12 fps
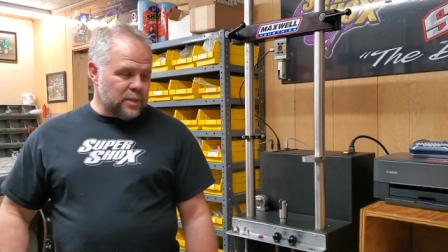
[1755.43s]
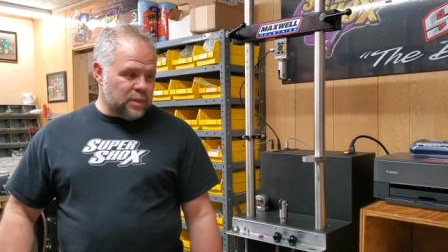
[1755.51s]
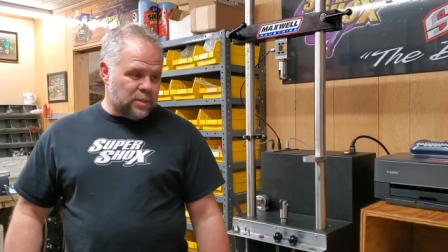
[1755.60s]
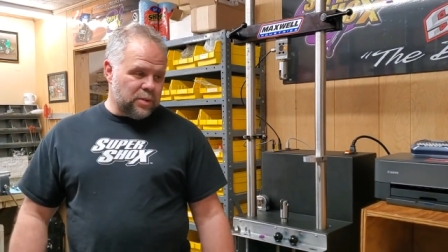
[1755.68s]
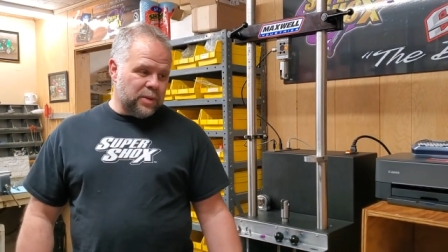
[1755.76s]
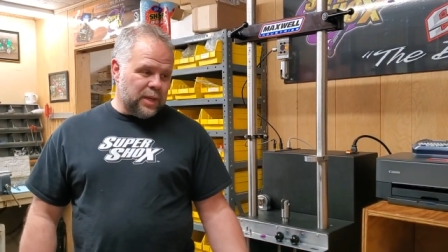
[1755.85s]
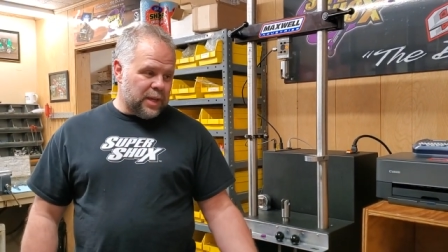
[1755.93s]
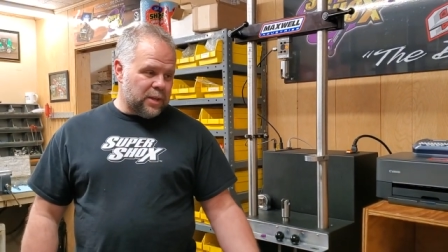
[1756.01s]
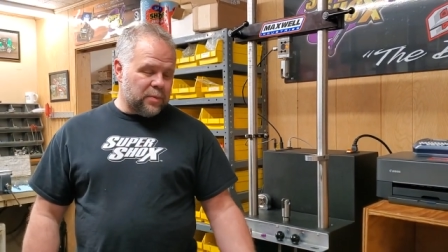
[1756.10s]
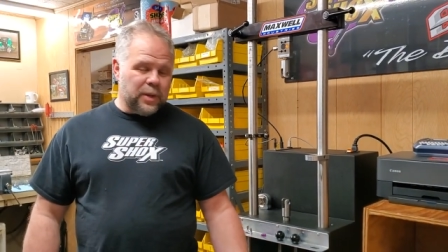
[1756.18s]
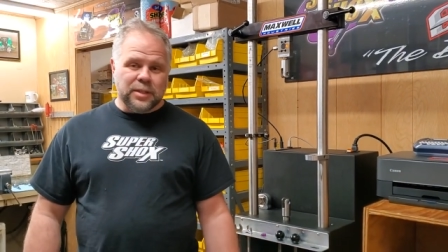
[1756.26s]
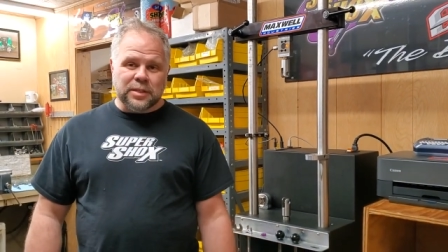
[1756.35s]
The tuning on
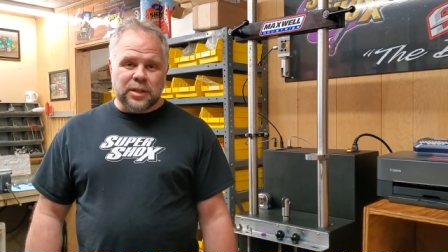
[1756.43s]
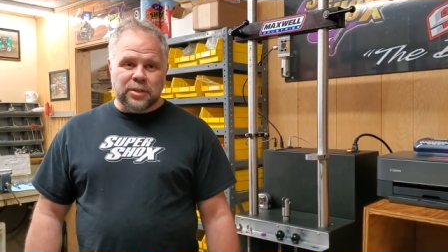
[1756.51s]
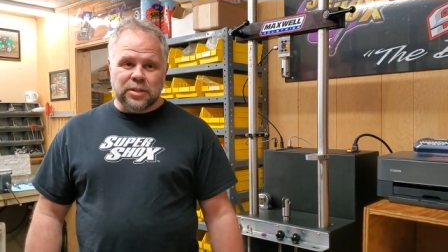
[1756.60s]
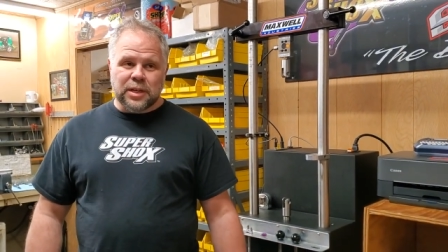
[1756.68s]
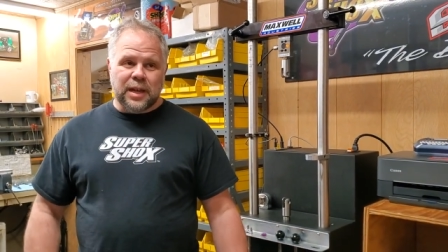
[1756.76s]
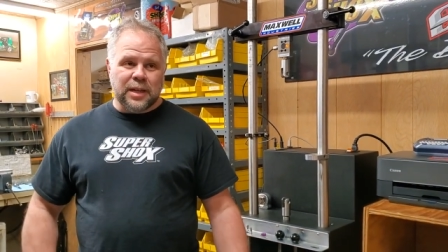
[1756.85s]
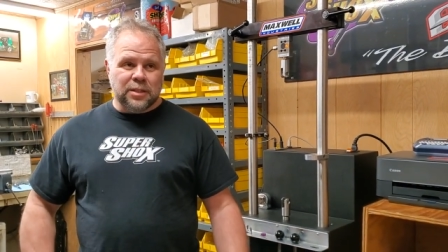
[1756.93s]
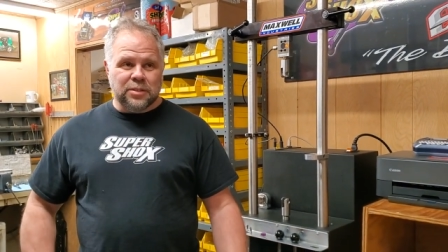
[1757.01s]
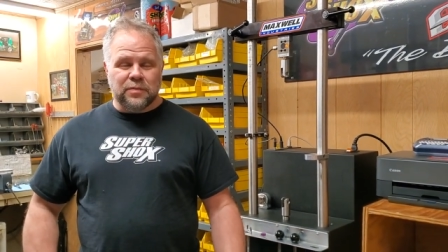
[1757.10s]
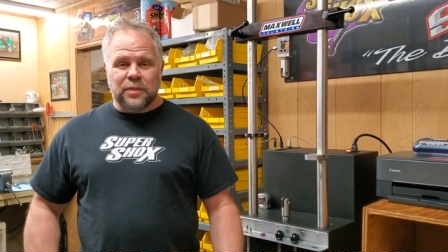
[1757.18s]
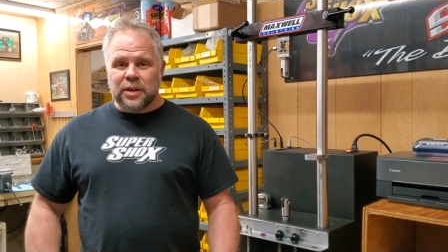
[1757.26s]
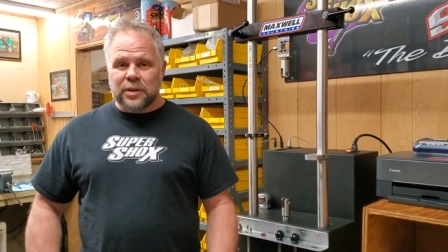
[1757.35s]
the race car shock
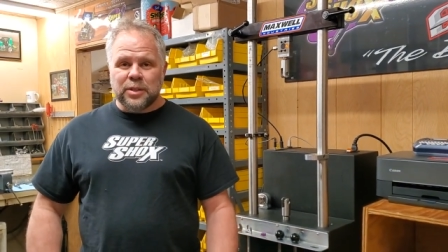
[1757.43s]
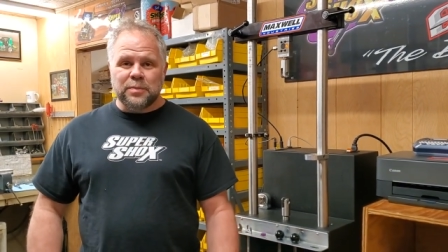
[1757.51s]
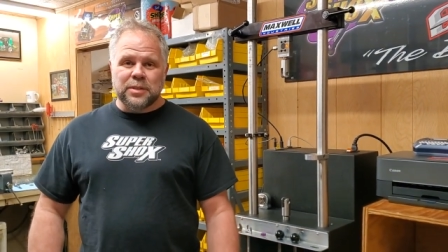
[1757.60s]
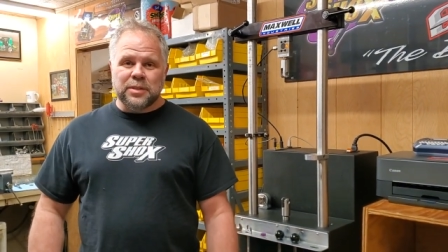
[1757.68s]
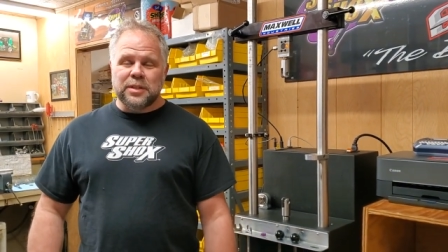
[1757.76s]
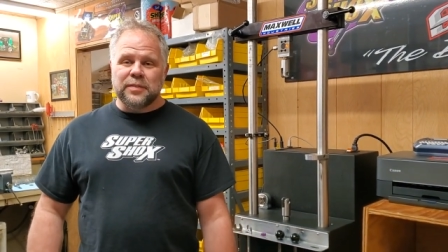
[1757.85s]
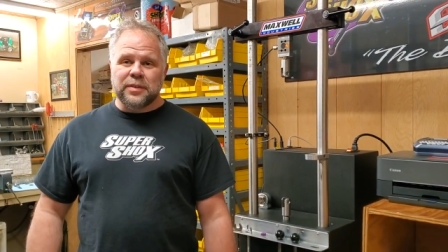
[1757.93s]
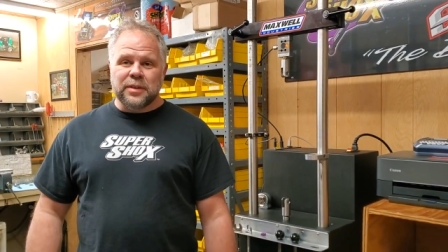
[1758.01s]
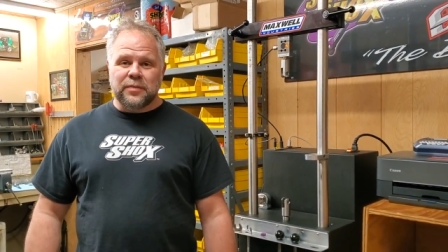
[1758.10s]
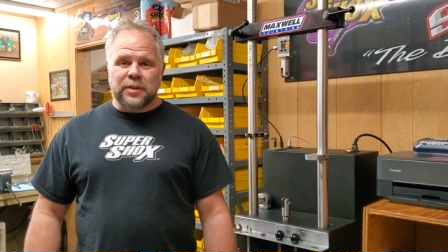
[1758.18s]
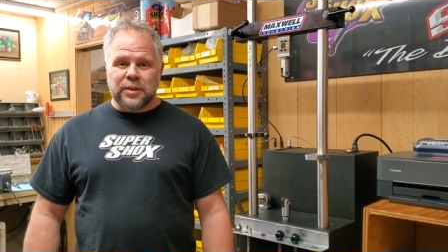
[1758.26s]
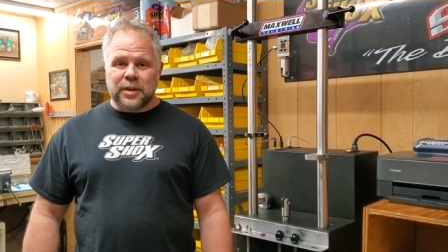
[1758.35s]
is very specific,
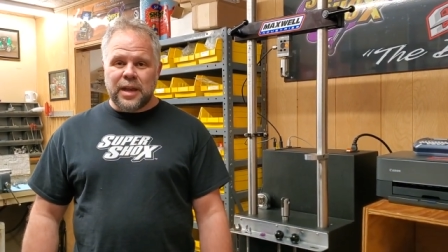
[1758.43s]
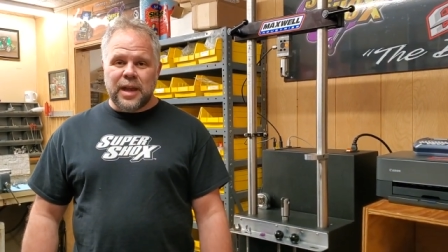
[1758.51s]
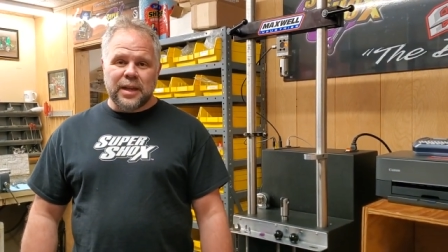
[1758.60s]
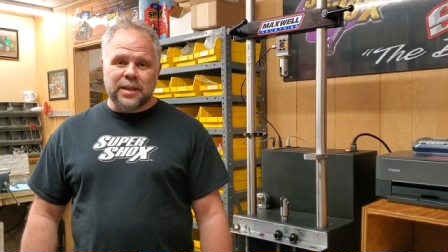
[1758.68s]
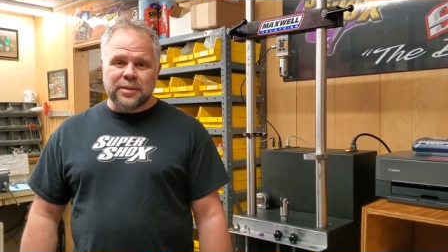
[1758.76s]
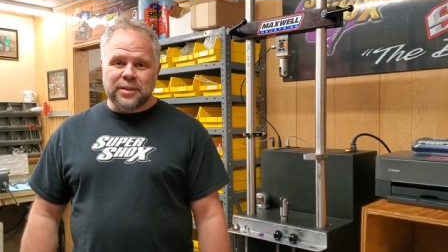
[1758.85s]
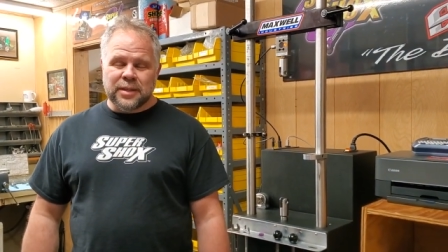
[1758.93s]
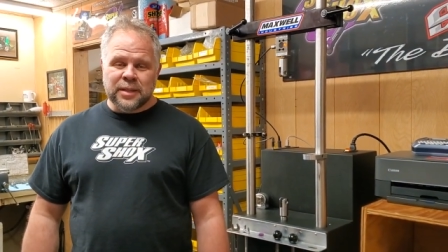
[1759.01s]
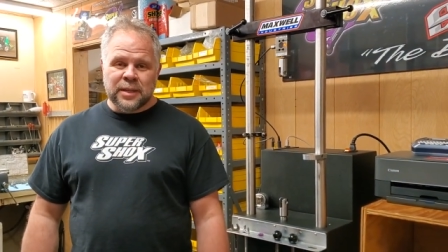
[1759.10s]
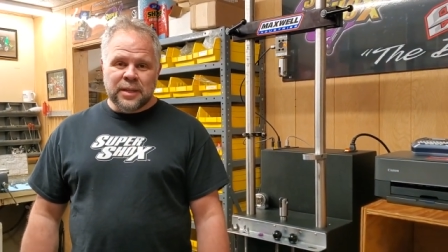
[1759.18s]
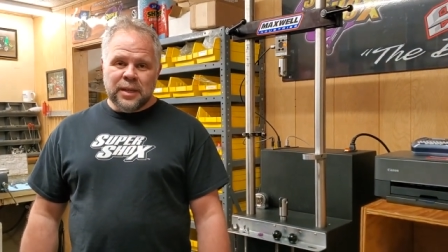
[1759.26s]
very accurate,